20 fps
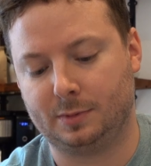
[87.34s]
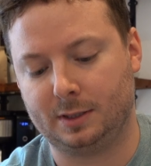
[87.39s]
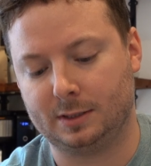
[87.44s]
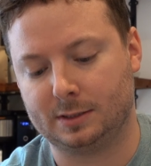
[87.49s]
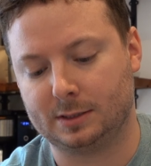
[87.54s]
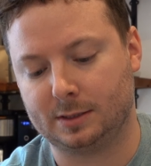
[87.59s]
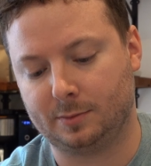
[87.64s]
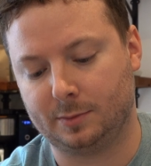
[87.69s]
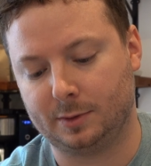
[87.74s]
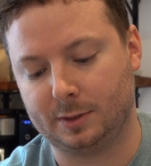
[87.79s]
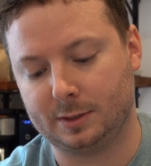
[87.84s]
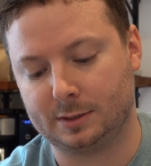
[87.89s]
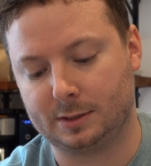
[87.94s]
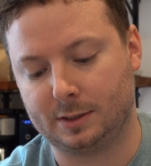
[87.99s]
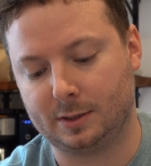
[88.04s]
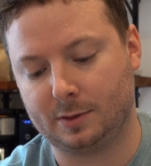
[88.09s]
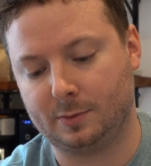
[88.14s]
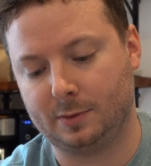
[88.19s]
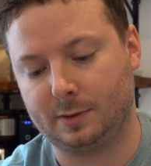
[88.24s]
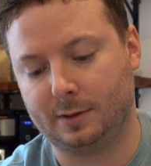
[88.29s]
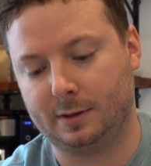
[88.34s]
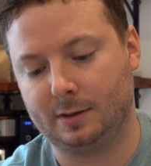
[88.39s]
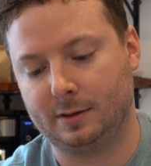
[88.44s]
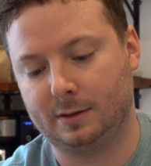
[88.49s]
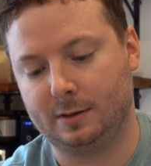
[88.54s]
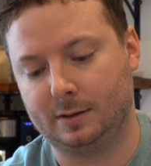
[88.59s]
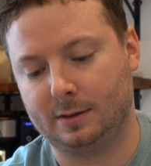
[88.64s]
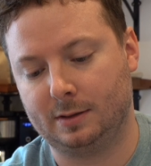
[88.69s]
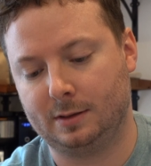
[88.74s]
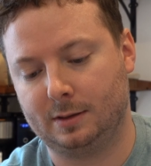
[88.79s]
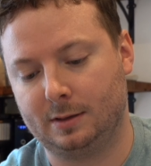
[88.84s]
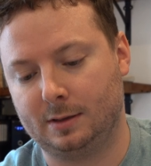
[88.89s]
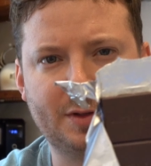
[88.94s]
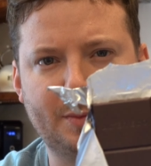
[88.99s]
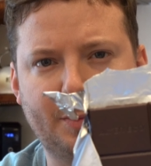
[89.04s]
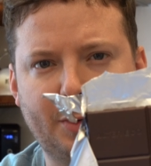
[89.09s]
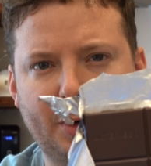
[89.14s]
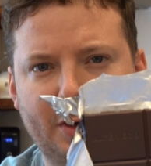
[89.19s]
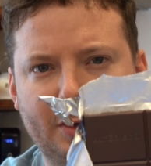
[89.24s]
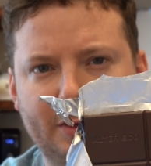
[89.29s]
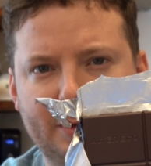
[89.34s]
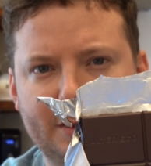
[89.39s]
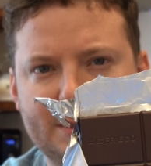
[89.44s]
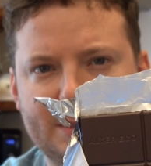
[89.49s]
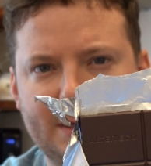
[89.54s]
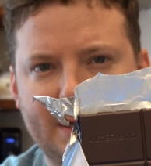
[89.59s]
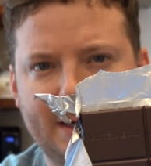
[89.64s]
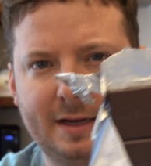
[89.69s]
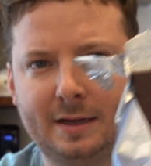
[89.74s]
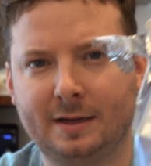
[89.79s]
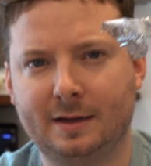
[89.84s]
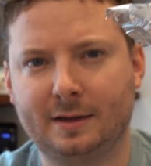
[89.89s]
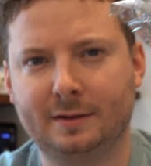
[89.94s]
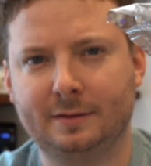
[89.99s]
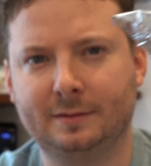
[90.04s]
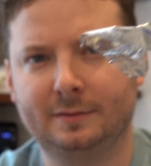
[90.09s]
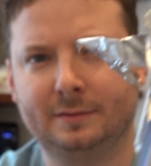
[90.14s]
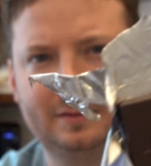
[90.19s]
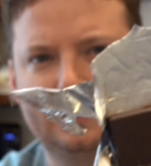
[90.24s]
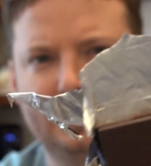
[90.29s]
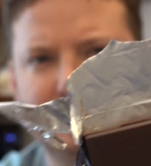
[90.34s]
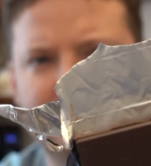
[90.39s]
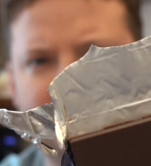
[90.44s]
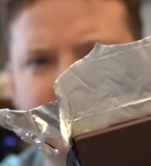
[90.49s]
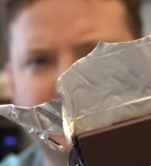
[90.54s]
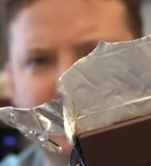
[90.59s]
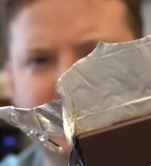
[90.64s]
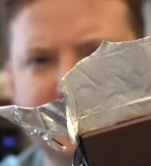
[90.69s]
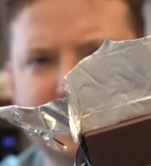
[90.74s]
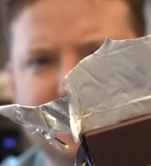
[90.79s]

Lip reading: get some of this going. Here's what the bar looks like. Pretty